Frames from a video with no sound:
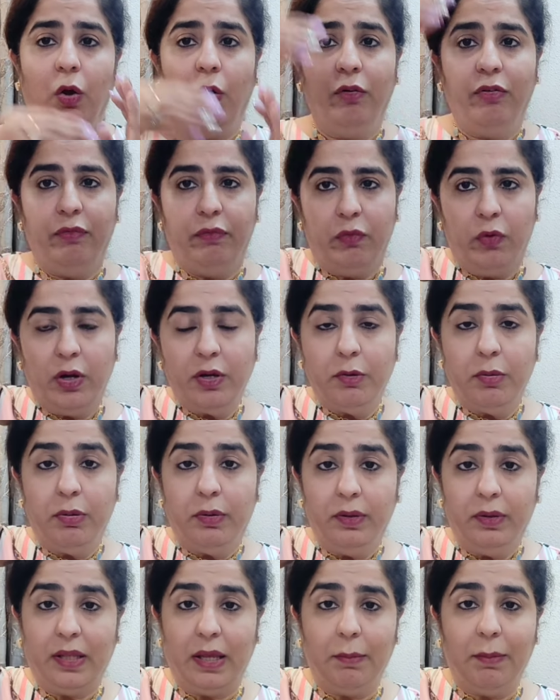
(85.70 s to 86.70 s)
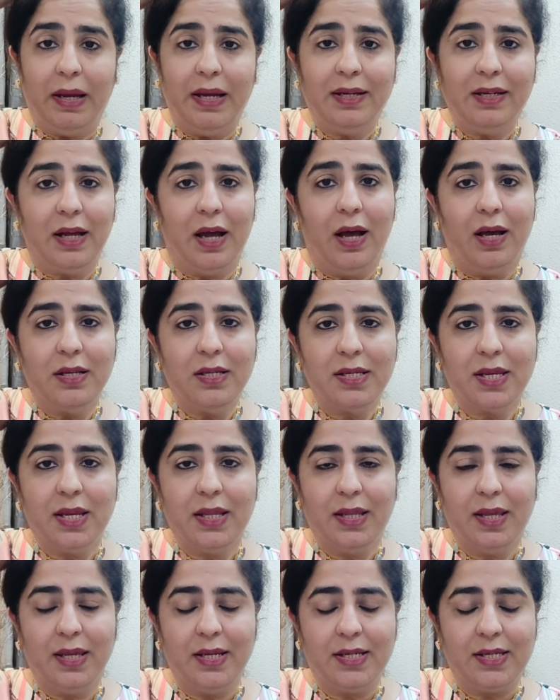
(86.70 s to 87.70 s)
of what they might ask in
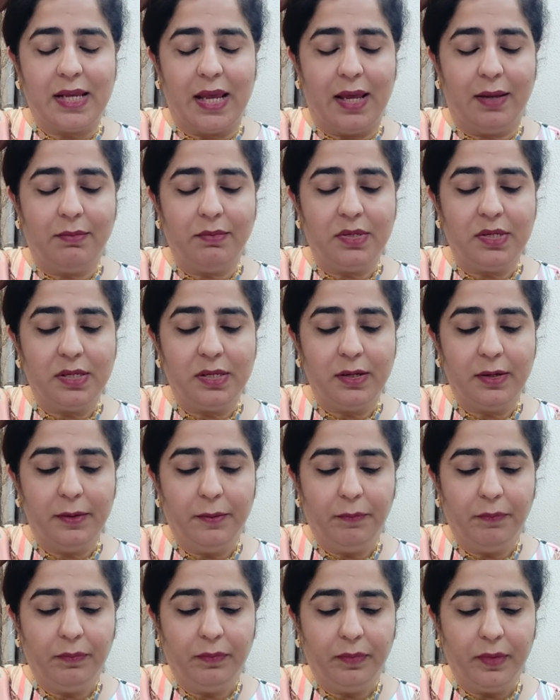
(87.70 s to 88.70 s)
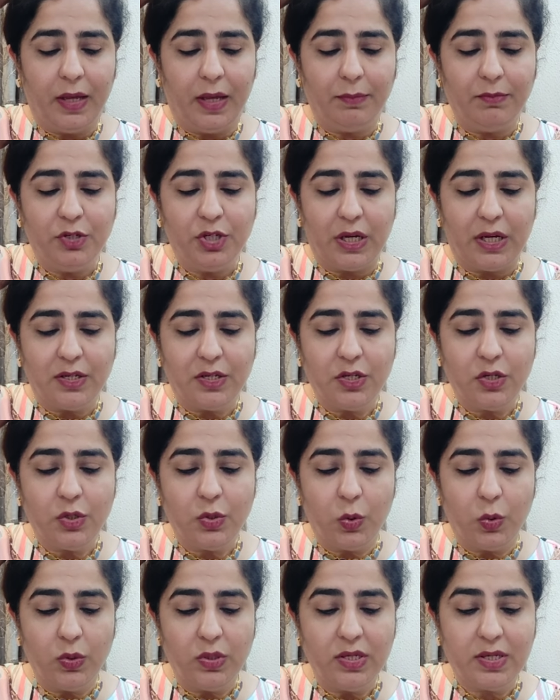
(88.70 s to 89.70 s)
the exams I'm just
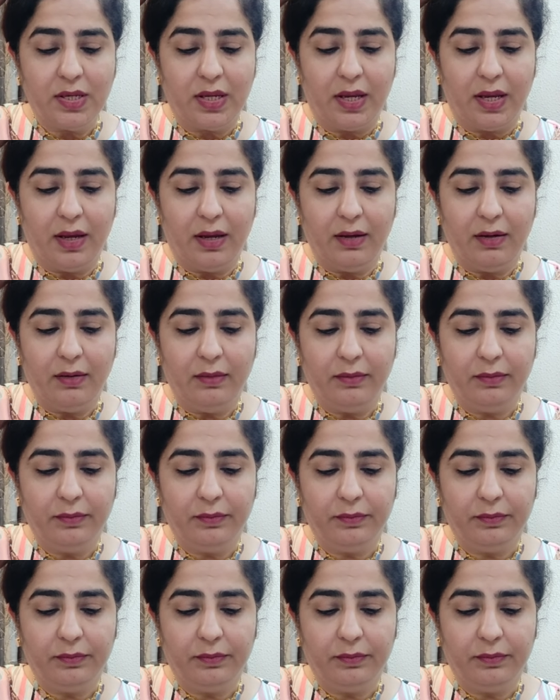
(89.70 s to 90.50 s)
so scared.